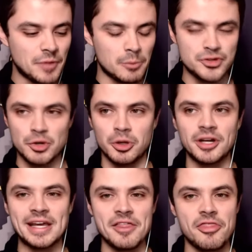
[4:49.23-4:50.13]
we're
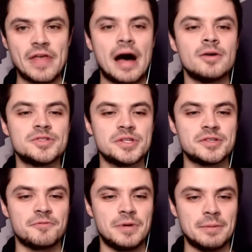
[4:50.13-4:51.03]
going to get
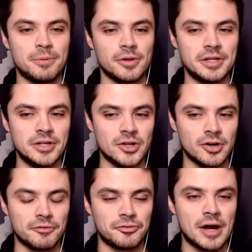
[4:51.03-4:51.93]
thousands of people in here
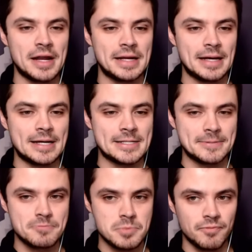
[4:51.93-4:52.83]
on a Friday night